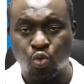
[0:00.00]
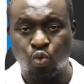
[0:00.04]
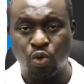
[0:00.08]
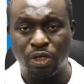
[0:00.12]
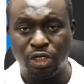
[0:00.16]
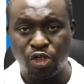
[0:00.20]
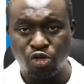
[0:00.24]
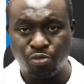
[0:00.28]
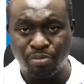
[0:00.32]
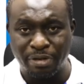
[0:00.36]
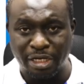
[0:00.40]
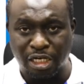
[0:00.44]

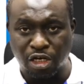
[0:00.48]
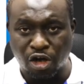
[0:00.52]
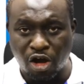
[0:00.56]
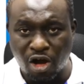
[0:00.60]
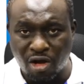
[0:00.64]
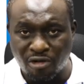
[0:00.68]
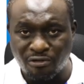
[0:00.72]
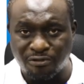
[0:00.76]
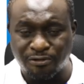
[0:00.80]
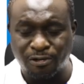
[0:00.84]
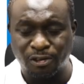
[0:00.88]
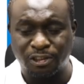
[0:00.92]
Will you be
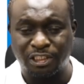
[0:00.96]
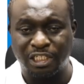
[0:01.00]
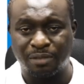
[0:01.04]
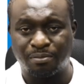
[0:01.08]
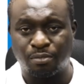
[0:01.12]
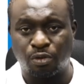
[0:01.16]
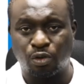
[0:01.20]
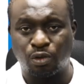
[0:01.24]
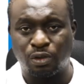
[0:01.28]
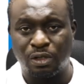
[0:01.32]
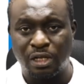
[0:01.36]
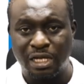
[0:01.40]

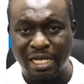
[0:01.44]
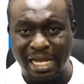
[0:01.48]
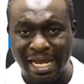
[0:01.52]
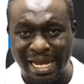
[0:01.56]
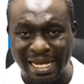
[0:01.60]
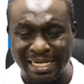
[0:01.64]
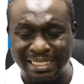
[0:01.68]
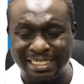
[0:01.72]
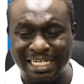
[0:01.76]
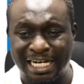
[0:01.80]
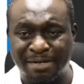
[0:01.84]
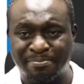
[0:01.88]
comfortable
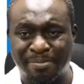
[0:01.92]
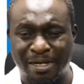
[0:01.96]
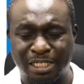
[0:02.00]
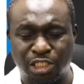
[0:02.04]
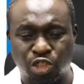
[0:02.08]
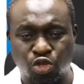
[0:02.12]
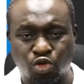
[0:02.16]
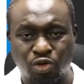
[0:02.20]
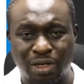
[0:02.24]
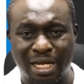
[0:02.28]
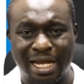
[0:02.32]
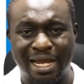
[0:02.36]
in that
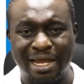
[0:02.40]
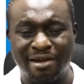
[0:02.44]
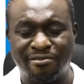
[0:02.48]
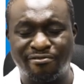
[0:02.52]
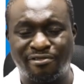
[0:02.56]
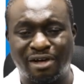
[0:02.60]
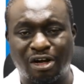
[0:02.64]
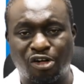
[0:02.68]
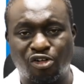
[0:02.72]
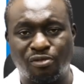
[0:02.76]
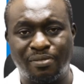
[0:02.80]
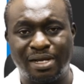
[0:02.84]
particular
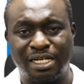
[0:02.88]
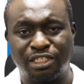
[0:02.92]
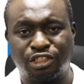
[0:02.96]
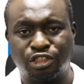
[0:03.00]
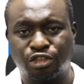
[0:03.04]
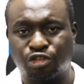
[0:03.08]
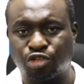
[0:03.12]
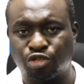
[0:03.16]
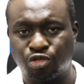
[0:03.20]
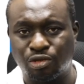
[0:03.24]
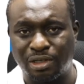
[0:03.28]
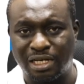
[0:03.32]

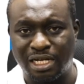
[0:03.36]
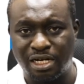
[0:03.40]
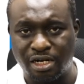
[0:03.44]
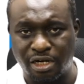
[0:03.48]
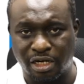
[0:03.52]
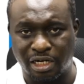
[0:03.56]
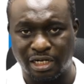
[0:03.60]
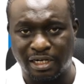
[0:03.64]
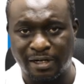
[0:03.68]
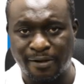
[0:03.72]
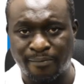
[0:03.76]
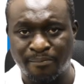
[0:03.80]
environment to
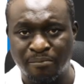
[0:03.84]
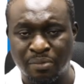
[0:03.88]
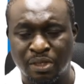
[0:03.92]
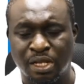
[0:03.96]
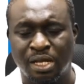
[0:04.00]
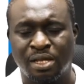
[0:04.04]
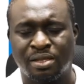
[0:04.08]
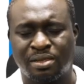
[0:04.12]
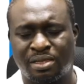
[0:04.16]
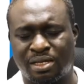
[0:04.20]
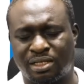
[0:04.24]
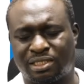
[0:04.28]
learn?
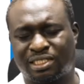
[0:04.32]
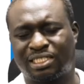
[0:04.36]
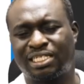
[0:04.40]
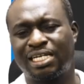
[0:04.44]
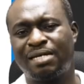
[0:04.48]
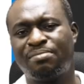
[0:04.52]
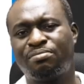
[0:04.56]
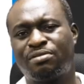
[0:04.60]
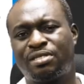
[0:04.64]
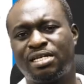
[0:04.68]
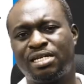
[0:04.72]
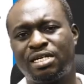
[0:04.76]
The
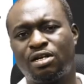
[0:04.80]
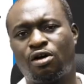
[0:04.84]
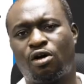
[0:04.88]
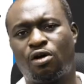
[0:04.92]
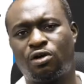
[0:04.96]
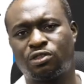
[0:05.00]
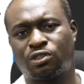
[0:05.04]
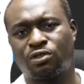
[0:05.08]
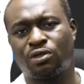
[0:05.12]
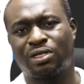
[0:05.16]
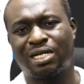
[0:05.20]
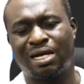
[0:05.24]
same thing
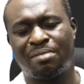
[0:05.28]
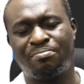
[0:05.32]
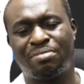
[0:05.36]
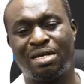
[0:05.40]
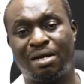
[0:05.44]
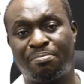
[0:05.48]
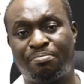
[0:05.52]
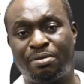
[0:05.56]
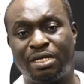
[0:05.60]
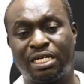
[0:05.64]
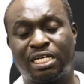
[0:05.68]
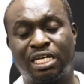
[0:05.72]
also can
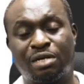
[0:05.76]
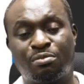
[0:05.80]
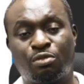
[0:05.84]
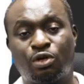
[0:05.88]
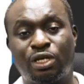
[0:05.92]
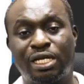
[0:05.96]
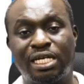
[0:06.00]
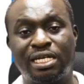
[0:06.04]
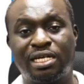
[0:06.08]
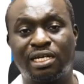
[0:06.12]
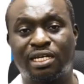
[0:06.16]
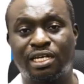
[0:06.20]
be
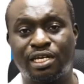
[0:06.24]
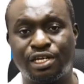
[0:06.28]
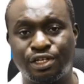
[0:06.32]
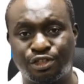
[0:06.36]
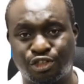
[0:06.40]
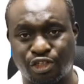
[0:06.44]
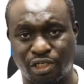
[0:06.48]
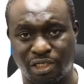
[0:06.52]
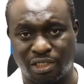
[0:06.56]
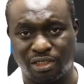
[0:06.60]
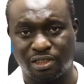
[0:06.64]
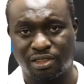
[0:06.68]
applicable in the
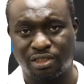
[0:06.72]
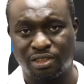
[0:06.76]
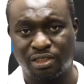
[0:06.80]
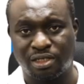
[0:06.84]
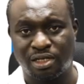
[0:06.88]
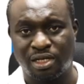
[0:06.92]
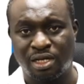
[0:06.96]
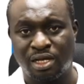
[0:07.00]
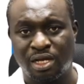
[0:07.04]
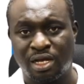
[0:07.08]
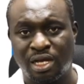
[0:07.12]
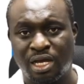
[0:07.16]
kitchen.
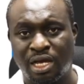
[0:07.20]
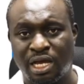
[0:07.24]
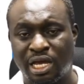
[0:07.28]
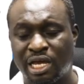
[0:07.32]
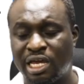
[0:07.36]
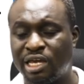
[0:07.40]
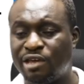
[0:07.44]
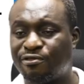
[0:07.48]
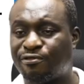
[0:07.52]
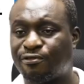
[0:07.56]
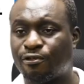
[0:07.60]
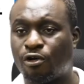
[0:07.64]

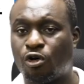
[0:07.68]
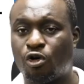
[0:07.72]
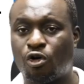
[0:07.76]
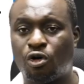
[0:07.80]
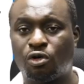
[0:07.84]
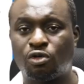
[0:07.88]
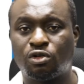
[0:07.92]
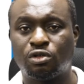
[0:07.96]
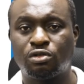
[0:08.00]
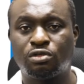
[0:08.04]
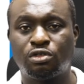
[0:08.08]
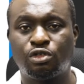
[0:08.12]
If
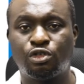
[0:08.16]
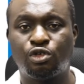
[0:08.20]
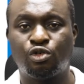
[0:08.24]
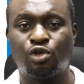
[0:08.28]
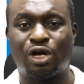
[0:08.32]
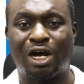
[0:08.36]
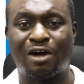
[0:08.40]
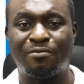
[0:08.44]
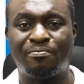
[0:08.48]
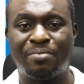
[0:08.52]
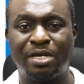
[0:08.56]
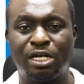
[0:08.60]
all
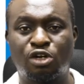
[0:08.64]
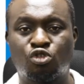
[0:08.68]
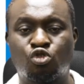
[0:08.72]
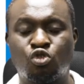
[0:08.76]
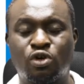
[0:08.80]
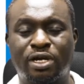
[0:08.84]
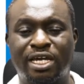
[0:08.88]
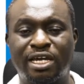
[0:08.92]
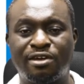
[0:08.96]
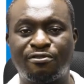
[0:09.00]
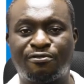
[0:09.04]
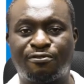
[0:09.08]
you have been
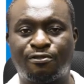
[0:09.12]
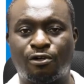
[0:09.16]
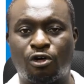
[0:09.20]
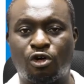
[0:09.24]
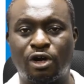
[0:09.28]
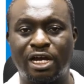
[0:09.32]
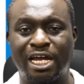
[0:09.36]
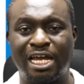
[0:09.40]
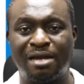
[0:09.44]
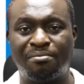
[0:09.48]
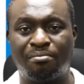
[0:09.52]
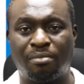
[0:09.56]
cooking
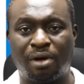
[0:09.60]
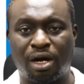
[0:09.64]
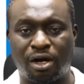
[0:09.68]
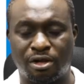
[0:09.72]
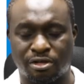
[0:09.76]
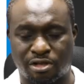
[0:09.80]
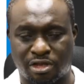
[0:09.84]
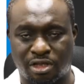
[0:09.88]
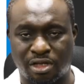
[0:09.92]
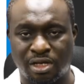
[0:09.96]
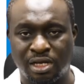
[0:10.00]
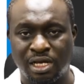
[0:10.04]
for a
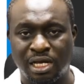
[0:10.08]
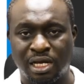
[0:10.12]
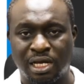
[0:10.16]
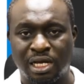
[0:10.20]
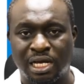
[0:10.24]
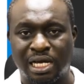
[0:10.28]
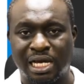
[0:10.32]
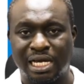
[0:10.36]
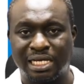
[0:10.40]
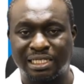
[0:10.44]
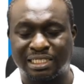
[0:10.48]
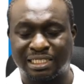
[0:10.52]
month
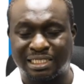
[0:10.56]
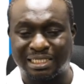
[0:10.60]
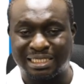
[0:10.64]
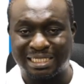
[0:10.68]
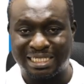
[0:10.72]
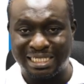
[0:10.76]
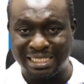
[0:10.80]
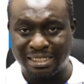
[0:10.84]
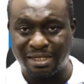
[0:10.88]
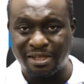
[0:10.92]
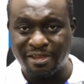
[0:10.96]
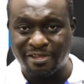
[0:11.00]
is
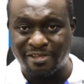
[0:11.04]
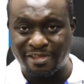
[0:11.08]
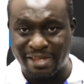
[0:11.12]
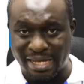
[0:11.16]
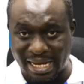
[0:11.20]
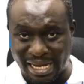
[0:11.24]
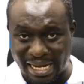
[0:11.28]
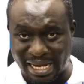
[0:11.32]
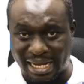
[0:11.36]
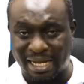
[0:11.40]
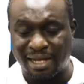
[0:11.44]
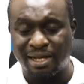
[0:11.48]
still
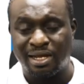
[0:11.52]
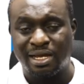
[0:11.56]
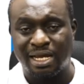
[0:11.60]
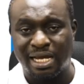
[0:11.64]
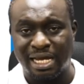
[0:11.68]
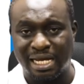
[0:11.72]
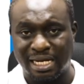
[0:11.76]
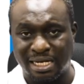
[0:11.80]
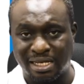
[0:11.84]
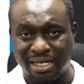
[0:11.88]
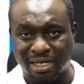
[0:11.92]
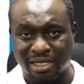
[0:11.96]
there
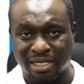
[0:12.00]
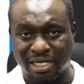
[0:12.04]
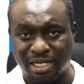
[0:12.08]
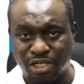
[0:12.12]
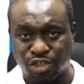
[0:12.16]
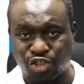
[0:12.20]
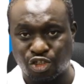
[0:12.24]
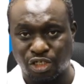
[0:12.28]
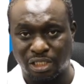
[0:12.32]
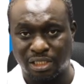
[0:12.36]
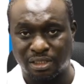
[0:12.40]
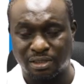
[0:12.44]
in the
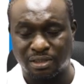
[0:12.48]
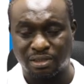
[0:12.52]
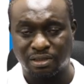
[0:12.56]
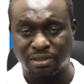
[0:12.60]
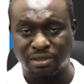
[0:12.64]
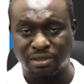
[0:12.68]
kitchen